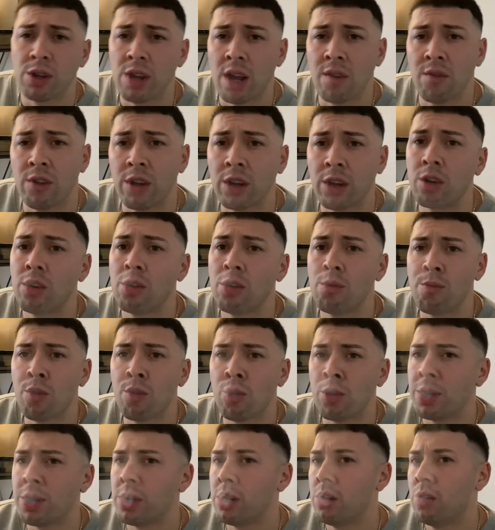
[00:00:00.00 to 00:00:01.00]
having a good
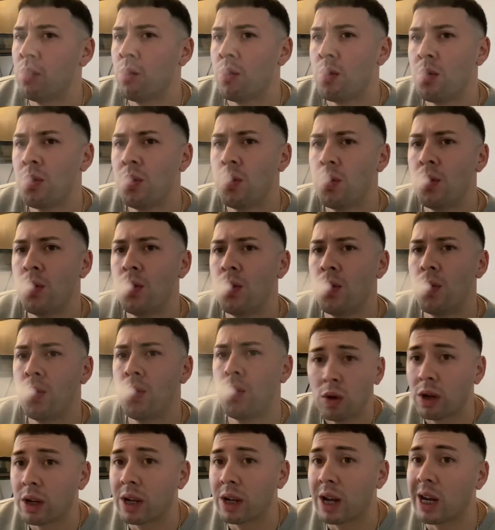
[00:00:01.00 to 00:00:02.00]
morning.
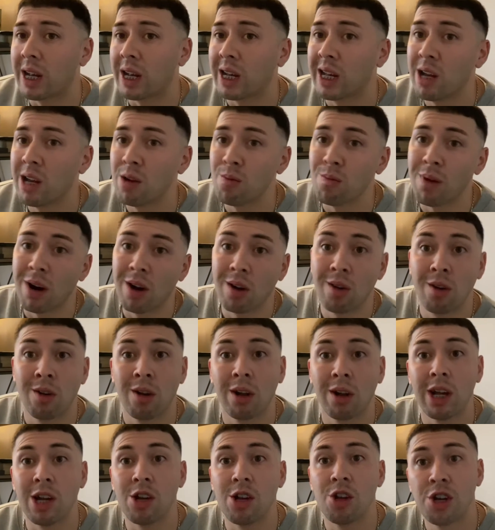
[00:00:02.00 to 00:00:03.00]
Gotta get my
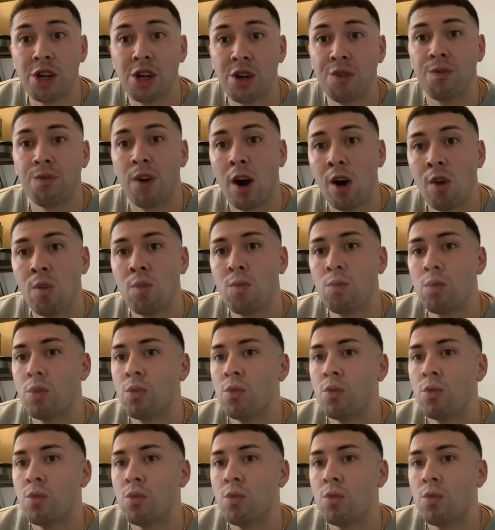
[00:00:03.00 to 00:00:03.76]
early chief out.